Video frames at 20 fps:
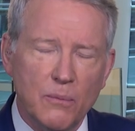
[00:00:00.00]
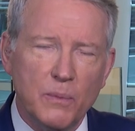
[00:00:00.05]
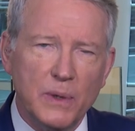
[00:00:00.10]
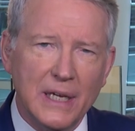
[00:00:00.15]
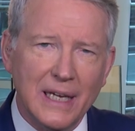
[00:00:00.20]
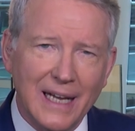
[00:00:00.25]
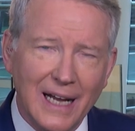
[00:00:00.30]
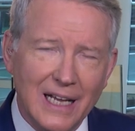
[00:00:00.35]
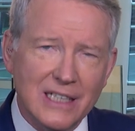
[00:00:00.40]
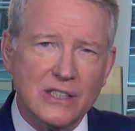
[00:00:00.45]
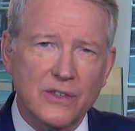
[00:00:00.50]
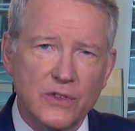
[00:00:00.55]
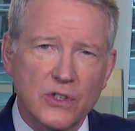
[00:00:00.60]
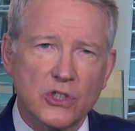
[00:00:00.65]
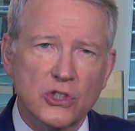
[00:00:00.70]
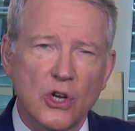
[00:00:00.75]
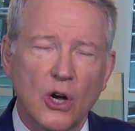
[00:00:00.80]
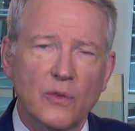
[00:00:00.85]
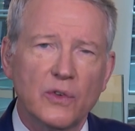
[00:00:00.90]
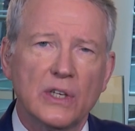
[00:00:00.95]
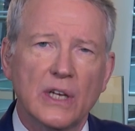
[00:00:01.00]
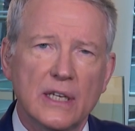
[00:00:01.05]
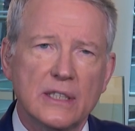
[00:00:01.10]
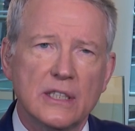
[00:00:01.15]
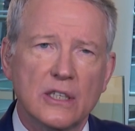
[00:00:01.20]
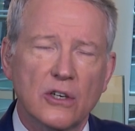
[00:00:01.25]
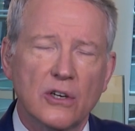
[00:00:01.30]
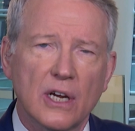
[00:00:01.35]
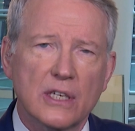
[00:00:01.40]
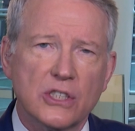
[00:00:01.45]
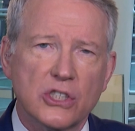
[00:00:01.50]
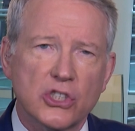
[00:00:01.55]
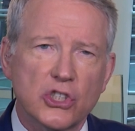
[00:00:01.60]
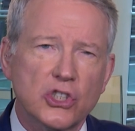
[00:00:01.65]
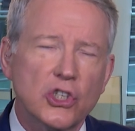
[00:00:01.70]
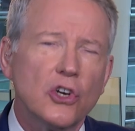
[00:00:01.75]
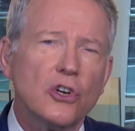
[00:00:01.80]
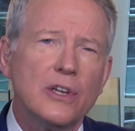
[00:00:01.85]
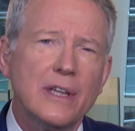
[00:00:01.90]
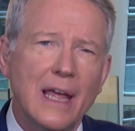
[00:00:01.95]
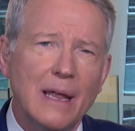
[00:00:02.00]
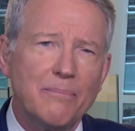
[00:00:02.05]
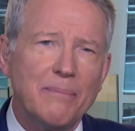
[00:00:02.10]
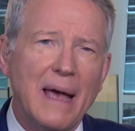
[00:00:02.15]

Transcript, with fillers: because of this COVID 19 crisis, turn that